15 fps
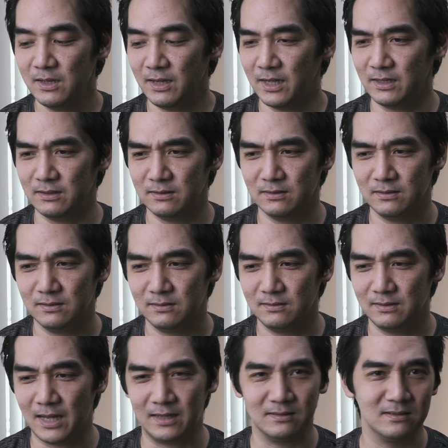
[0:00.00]
And
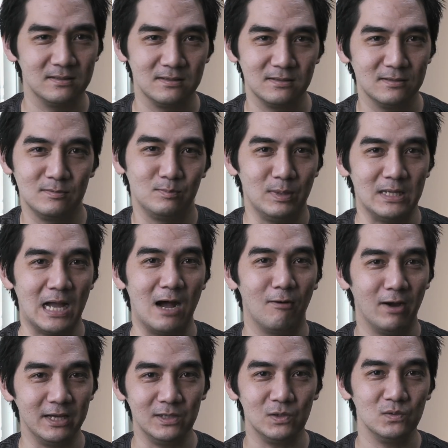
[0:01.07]
that's been how
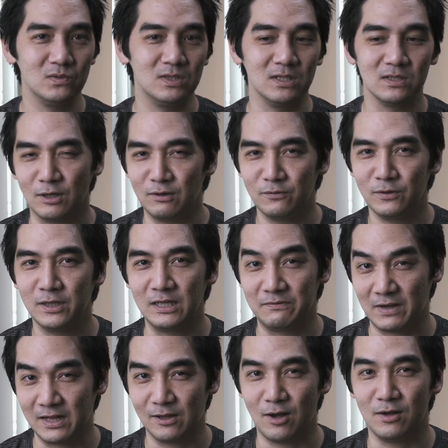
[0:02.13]
I used it. So I don't feel like
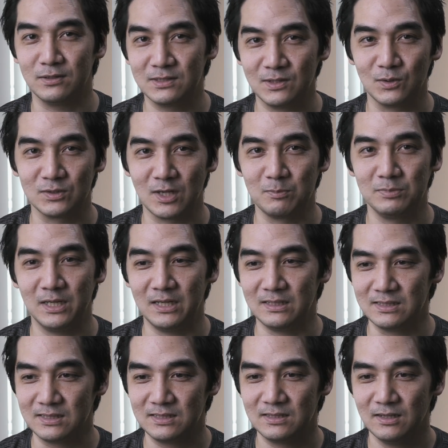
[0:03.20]
if I lost those
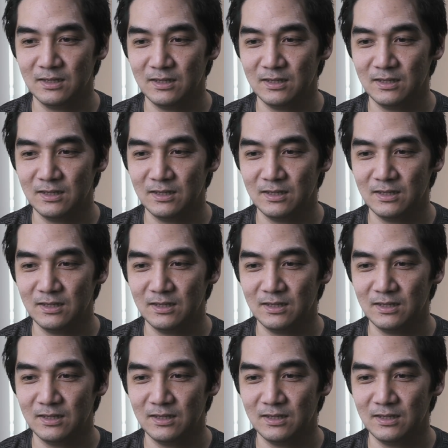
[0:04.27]
updates